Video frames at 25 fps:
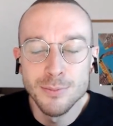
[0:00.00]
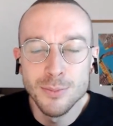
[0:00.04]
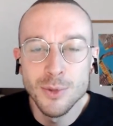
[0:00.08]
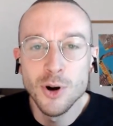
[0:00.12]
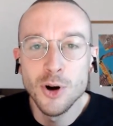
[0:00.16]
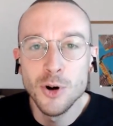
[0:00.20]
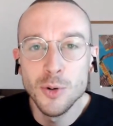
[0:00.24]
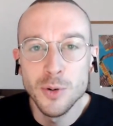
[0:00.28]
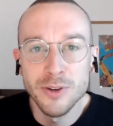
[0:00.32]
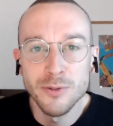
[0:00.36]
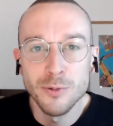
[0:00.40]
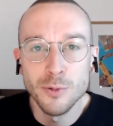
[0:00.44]

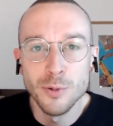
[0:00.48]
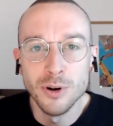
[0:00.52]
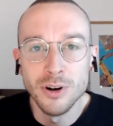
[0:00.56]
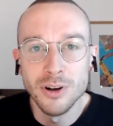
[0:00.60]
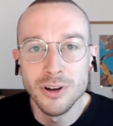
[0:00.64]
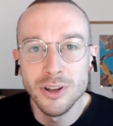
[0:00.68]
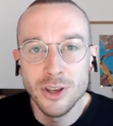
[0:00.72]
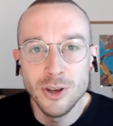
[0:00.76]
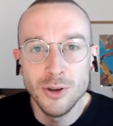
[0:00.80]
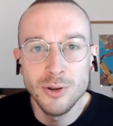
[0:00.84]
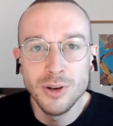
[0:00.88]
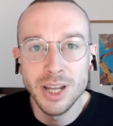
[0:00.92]
more with
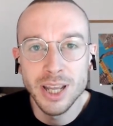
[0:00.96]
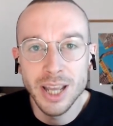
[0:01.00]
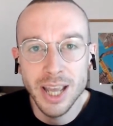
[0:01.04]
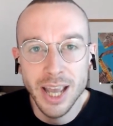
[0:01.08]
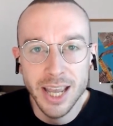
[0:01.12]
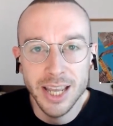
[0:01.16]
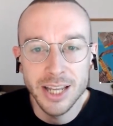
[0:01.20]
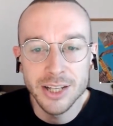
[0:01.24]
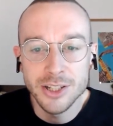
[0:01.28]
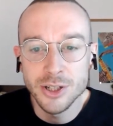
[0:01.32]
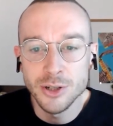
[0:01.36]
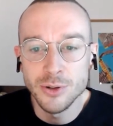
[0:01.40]
what Unit
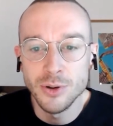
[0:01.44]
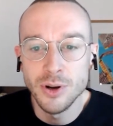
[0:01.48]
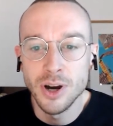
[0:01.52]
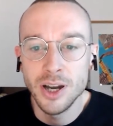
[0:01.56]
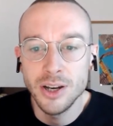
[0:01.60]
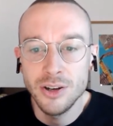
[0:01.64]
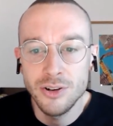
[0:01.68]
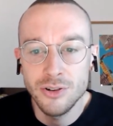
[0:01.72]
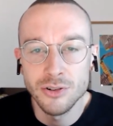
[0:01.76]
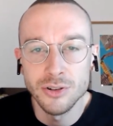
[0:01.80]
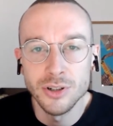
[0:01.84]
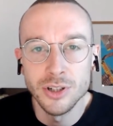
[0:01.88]

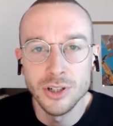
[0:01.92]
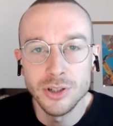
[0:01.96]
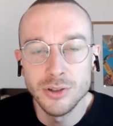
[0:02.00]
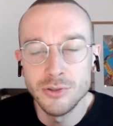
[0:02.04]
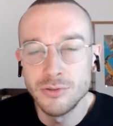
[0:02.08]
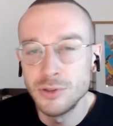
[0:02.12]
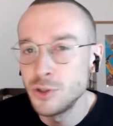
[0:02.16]
8200